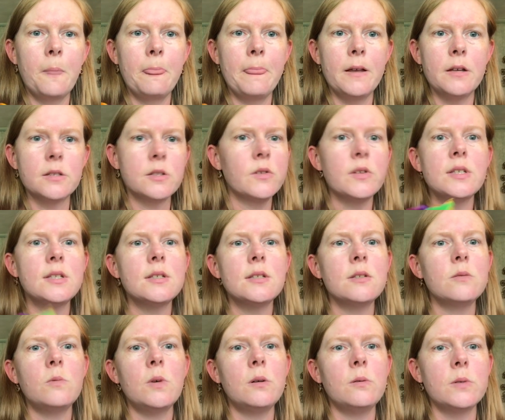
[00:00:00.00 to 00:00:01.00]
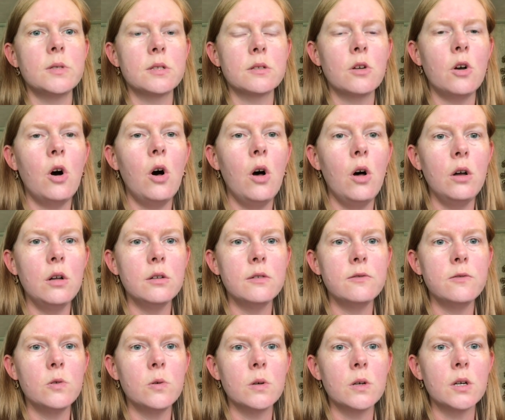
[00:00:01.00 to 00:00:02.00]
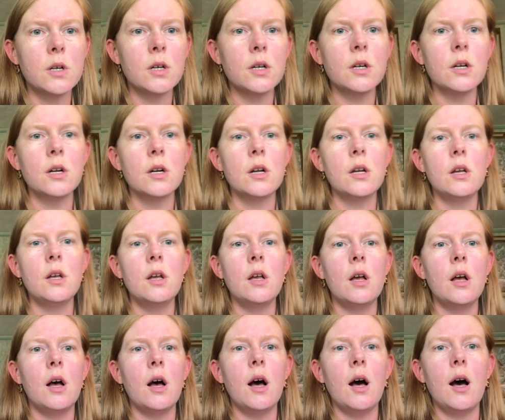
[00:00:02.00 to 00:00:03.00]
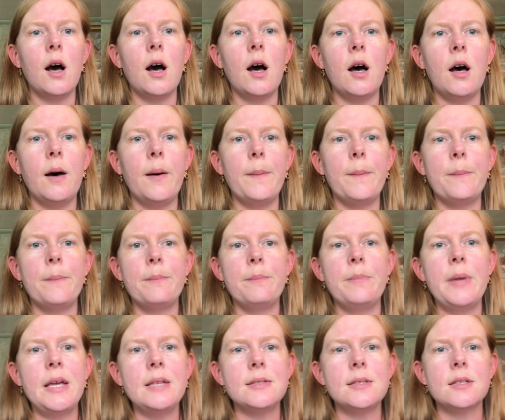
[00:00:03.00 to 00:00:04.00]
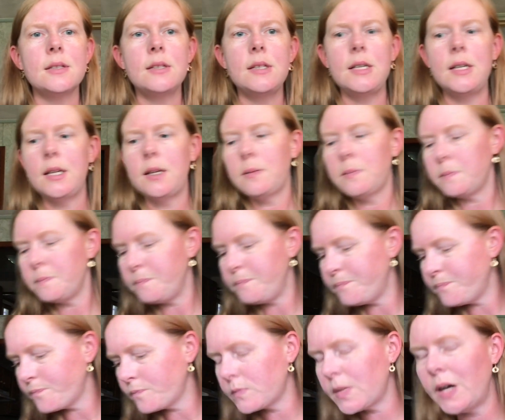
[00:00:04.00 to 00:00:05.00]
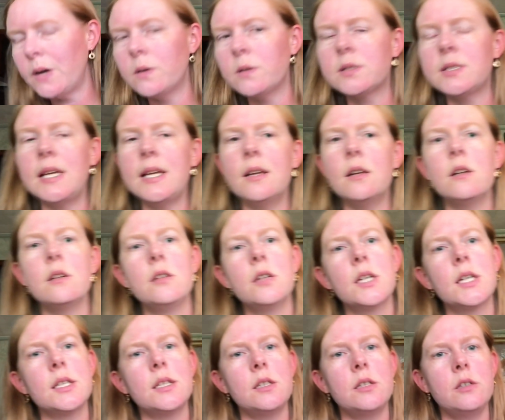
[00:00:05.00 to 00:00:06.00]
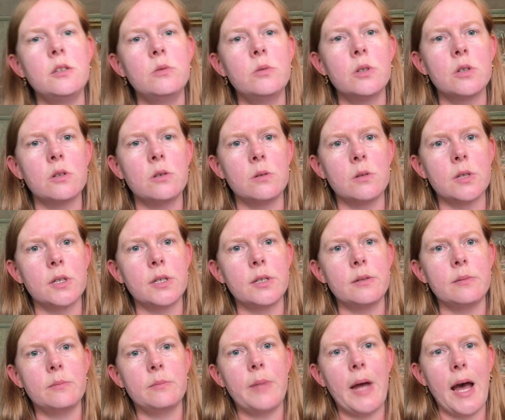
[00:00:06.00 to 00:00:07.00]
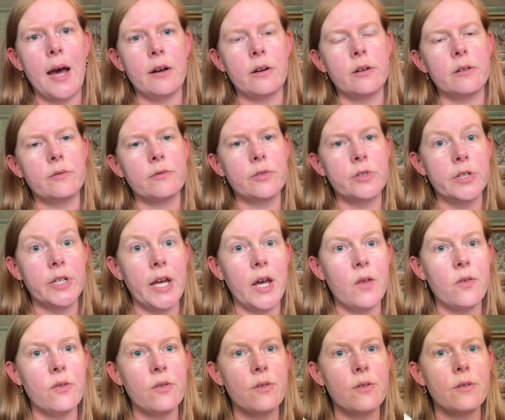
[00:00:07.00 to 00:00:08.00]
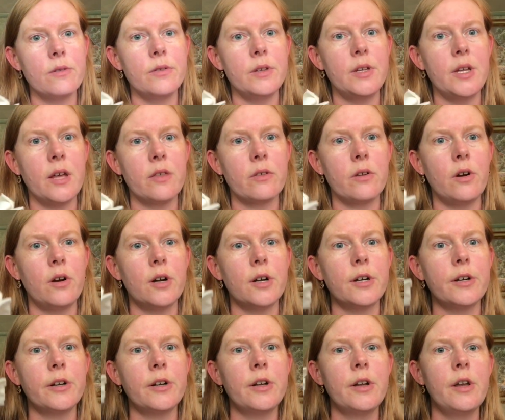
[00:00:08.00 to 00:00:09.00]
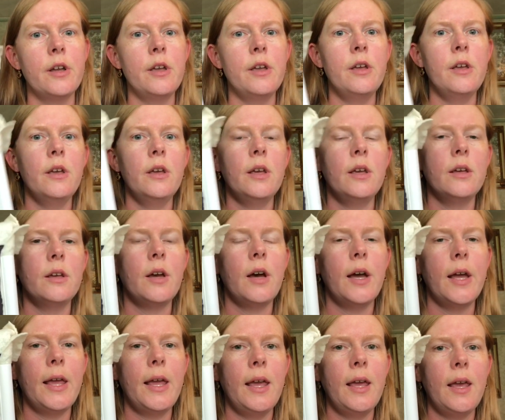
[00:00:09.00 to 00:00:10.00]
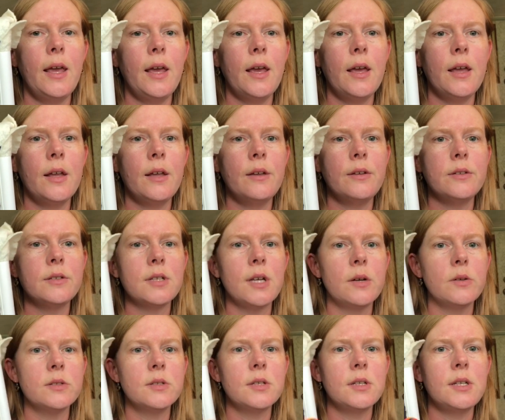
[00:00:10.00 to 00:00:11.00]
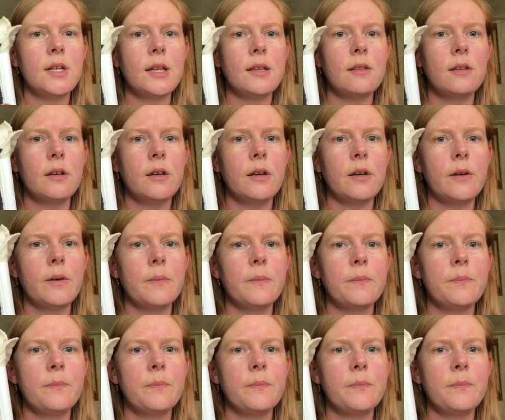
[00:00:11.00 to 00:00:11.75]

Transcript: So this isn't what was called for. Basically, I was taking a look at the unicorn pattern for Death, the Death card. And I was looking at the